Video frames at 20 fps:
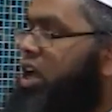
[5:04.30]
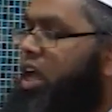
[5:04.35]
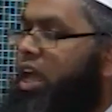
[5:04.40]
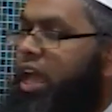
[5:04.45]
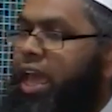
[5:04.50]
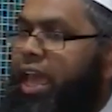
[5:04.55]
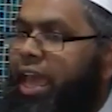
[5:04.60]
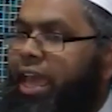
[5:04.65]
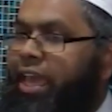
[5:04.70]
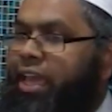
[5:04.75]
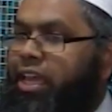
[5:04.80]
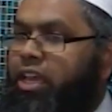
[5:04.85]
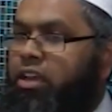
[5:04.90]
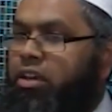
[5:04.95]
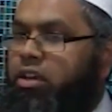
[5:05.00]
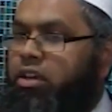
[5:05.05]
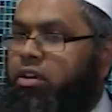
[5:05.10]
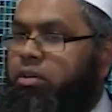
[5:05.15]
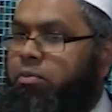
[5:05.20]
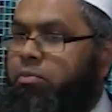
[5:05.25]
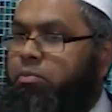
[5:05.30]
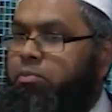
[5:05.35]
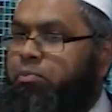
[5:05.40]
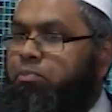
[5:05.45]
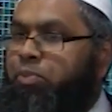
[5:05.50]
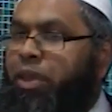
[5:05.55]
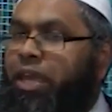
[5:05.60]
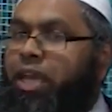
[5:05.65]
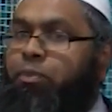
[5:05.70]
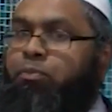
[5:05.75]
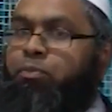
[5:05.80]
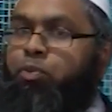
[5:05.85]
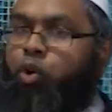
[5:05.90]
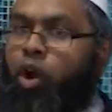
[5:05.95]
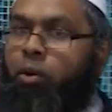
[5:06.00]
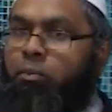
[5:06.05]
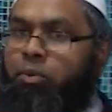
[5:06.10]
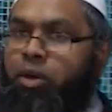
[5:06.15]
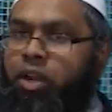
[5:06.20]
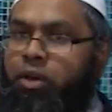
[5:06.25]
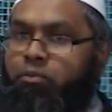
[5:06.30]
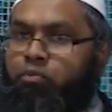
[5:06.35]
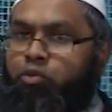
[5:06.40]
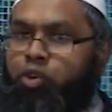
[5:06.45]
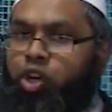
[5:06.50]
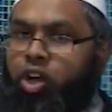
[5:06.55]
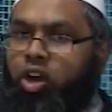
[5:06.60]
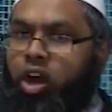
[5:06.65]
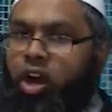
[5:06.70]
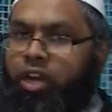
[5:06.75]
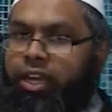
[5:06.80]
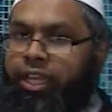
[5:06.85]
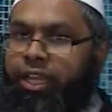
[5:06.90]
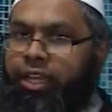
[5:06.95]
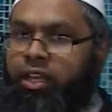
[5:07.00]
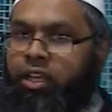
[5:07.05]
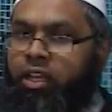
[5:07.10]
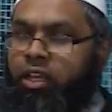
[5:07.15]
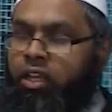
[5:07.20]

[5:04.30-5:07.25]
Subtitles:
a big problem regarding